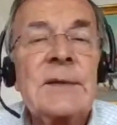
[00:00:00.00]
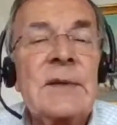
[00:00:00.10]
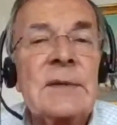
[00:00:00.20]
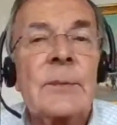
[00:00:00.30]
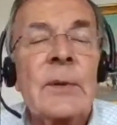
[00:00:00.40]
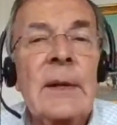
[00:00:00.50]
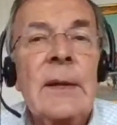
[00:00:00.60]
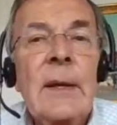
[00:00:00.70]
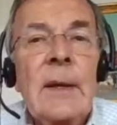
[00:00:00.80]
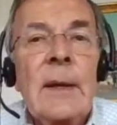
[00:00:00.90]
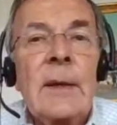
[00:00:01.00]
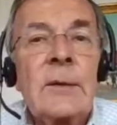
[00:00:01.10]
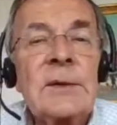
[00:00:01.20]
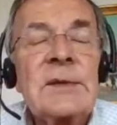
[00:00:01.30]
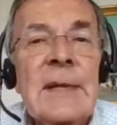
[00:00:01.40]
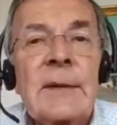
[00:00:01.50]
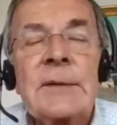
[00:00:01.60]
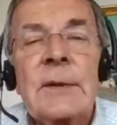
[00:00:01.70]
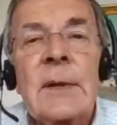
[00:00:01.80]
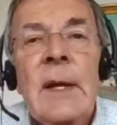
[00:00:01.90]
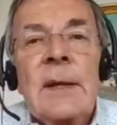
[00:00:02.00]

She's a pretty good senator.